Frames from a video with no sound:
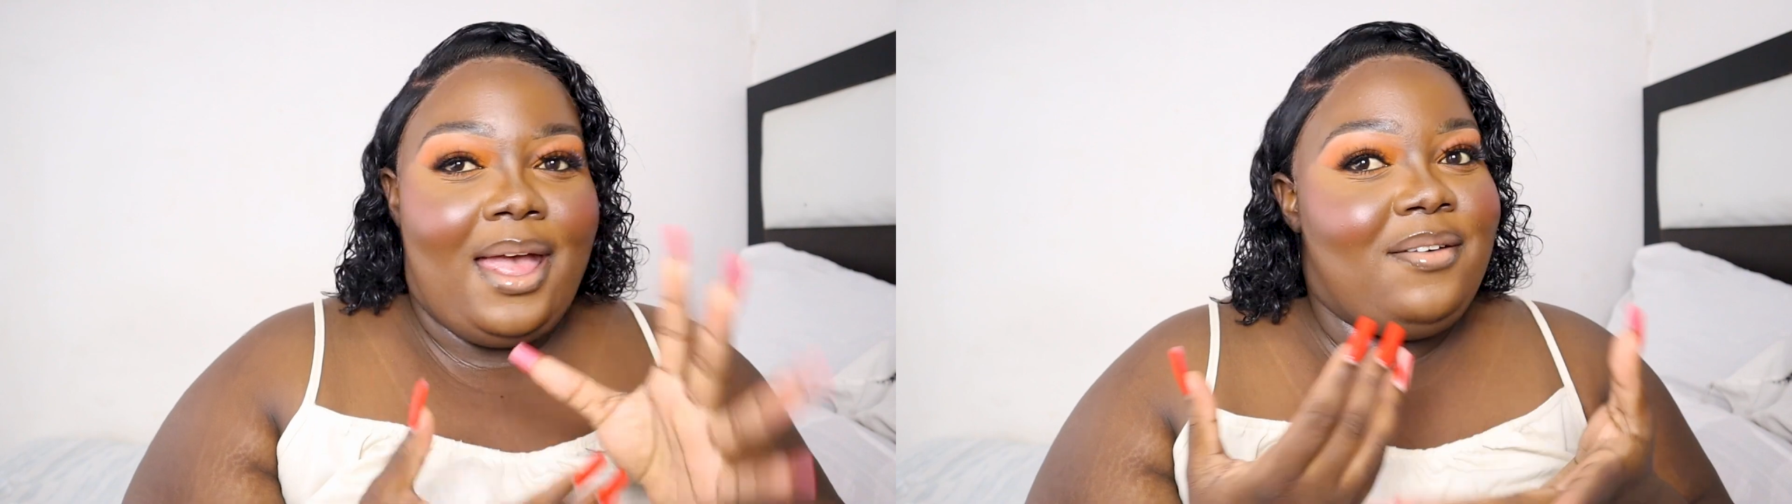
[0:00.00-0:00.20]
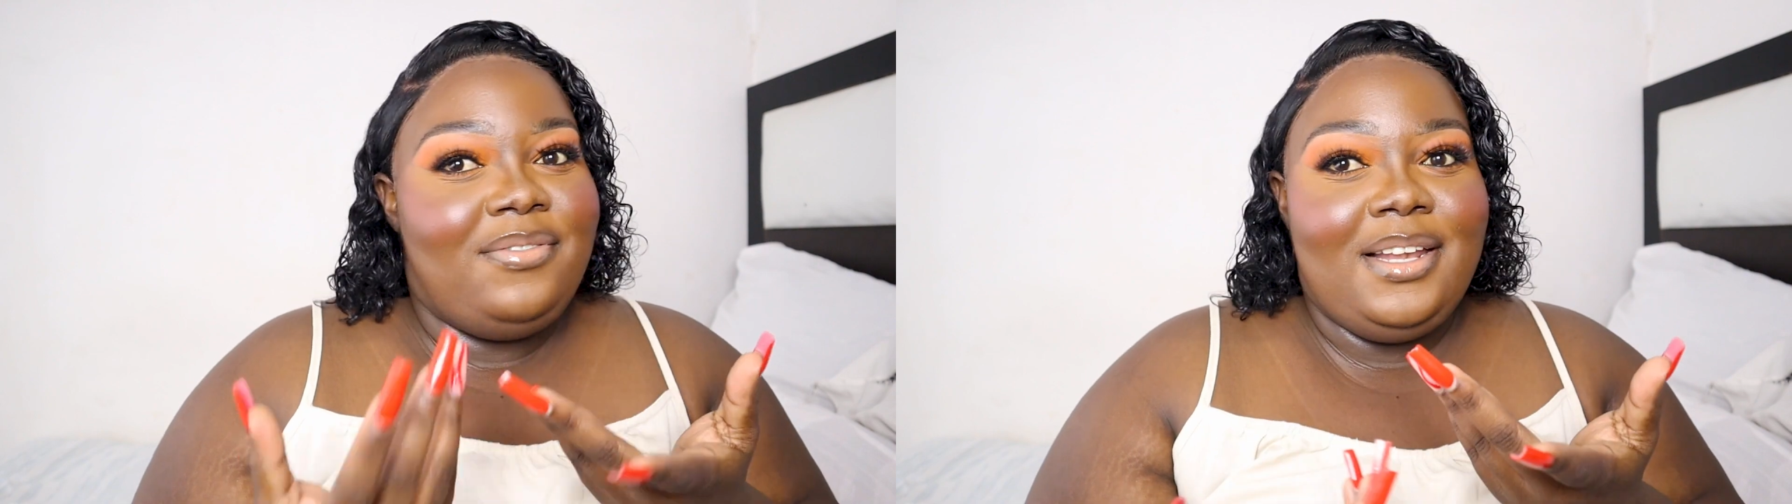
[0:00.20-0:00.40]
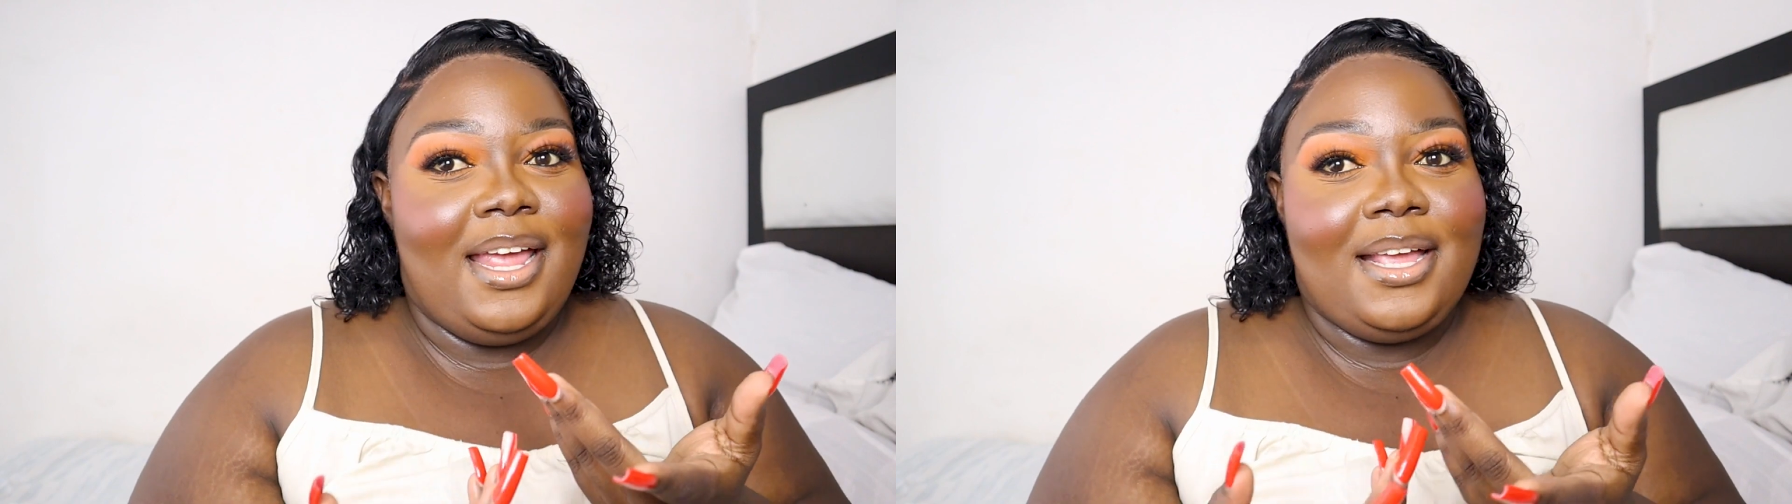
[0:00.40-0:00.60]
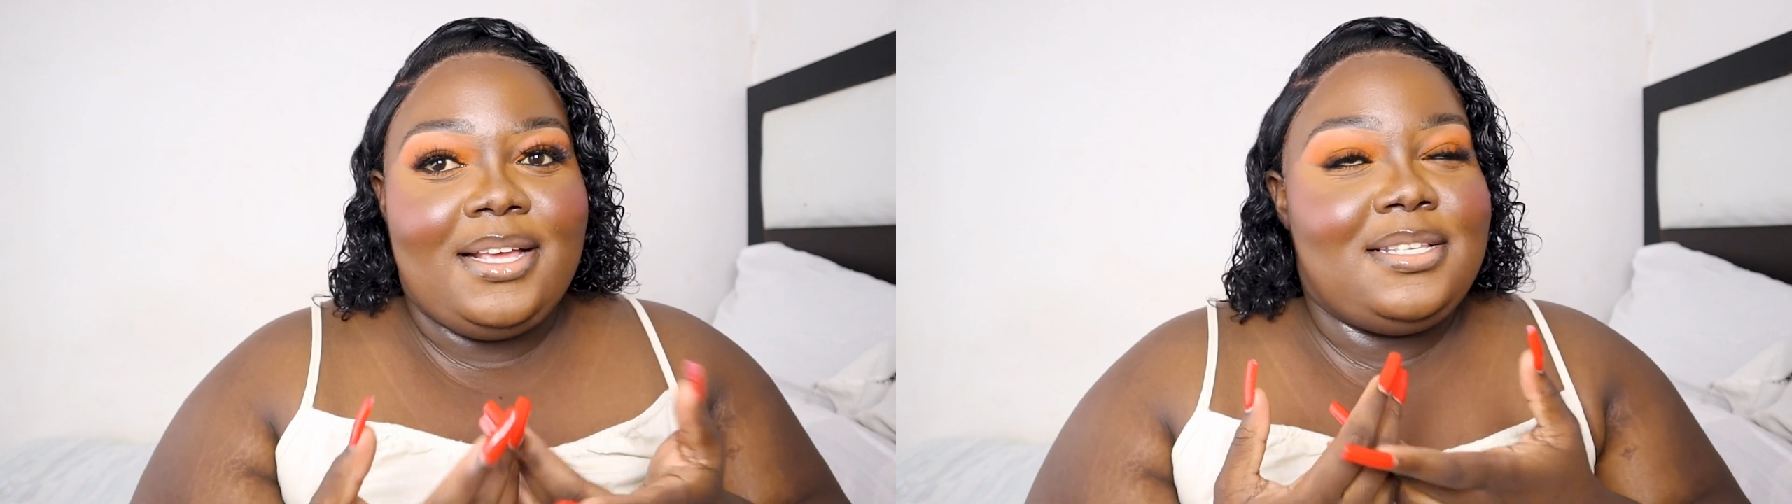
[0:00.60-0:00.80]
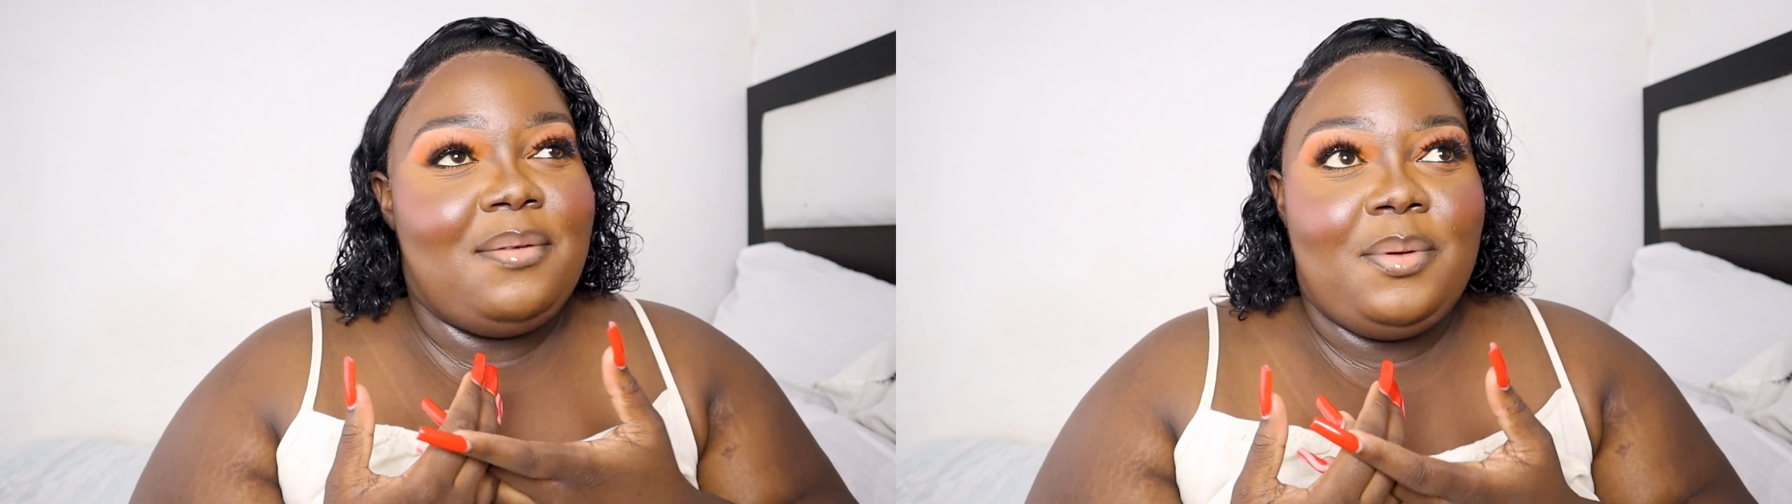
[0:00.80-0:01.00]
I feel
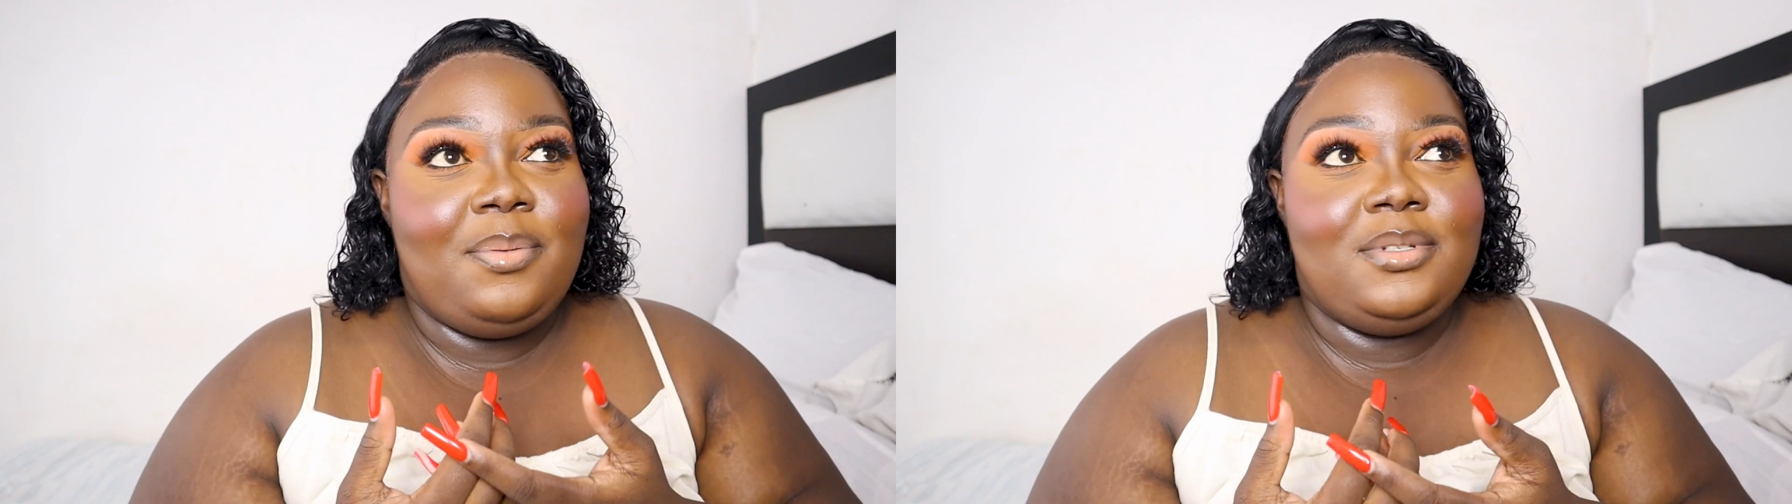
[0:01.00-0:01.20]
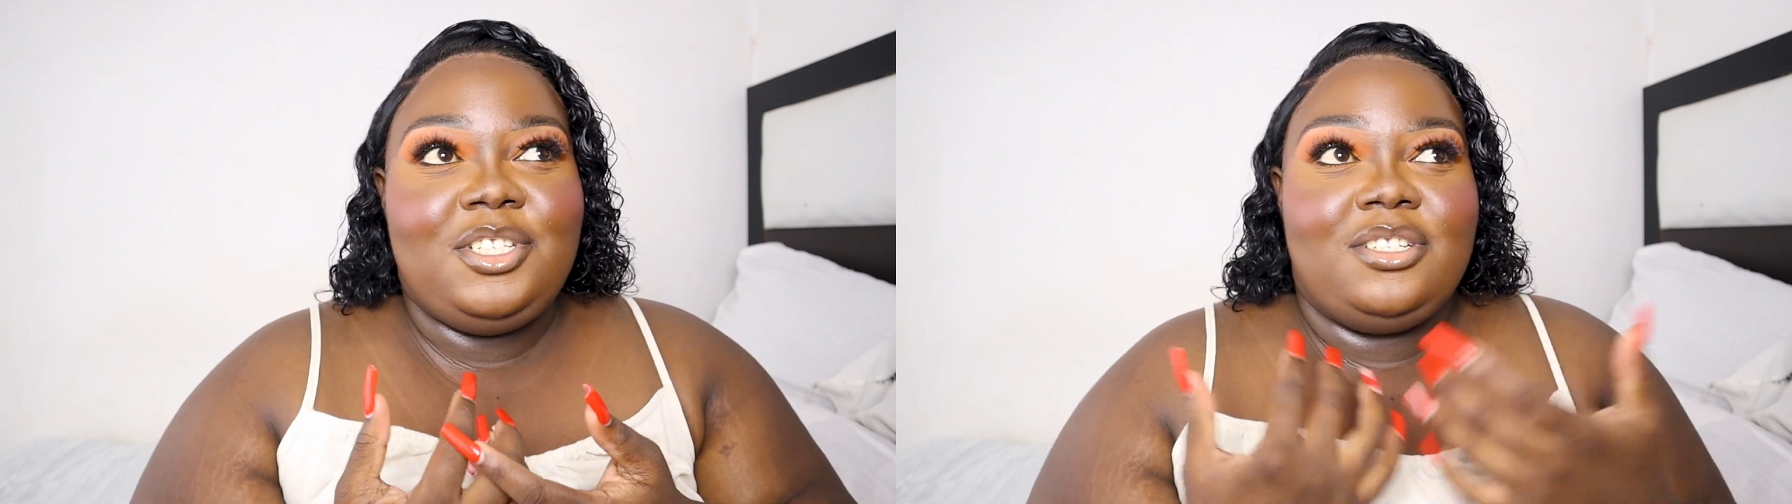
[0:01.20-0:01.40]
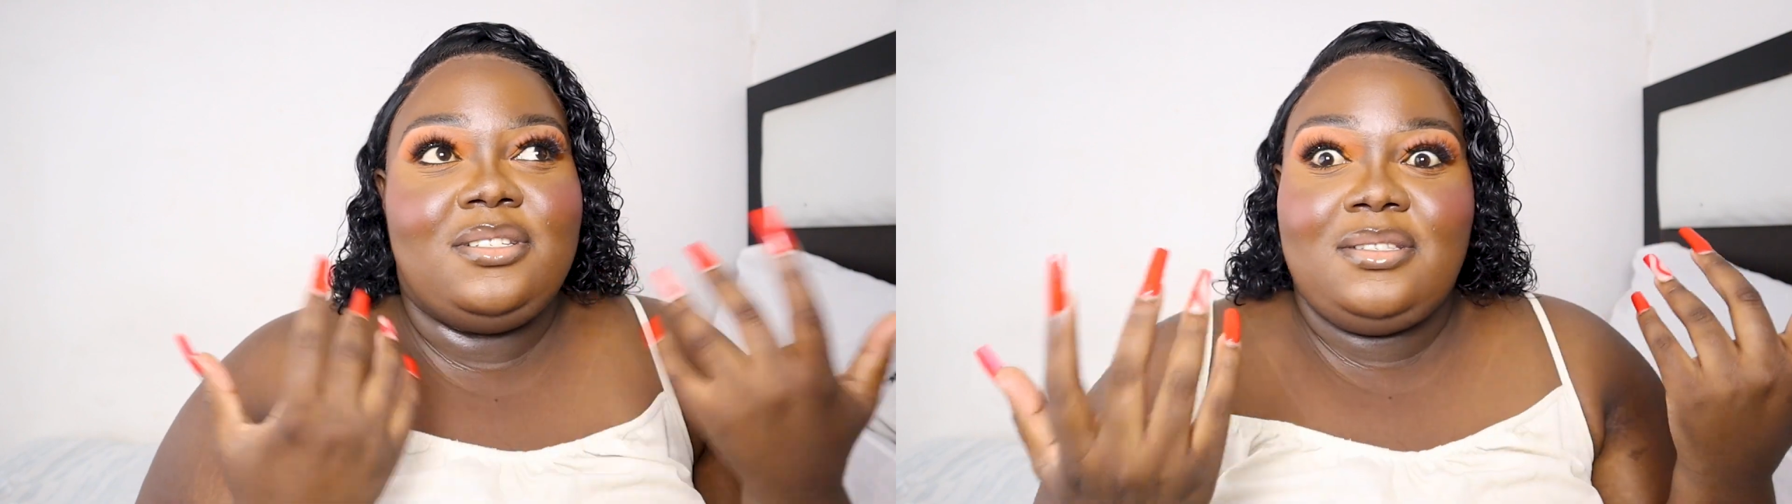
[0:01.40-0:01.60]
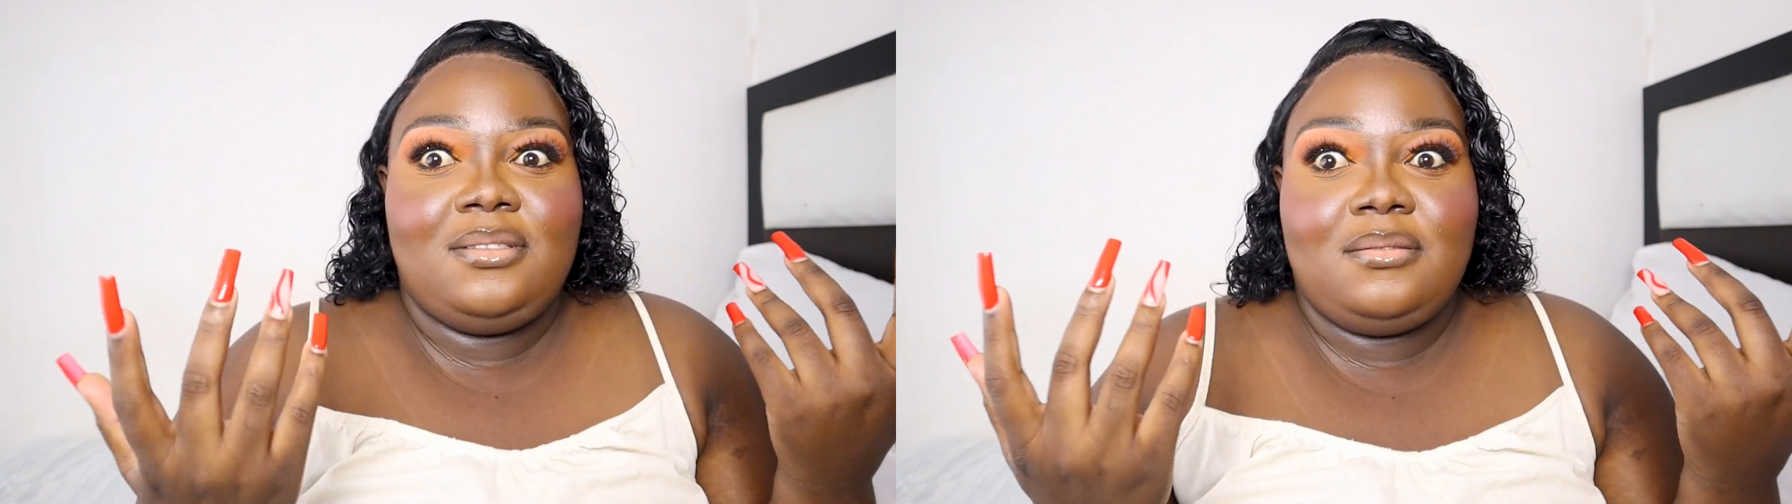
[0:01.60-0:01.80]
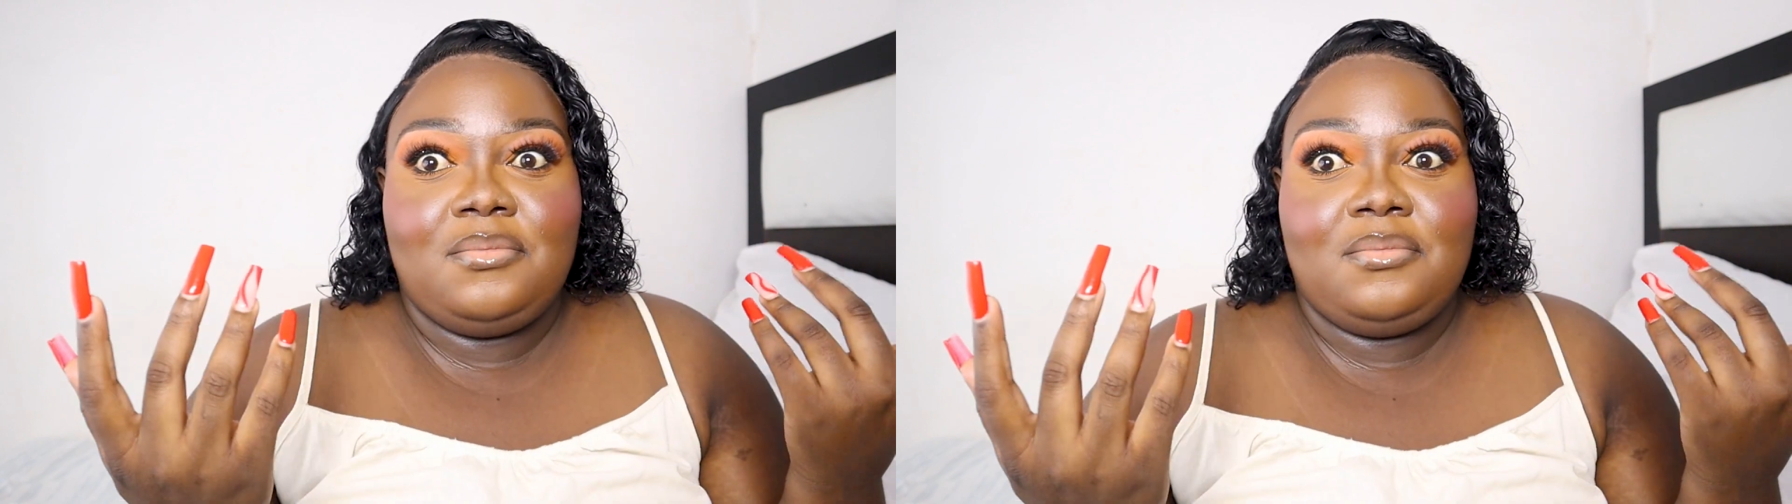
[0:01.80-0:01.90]
like some people just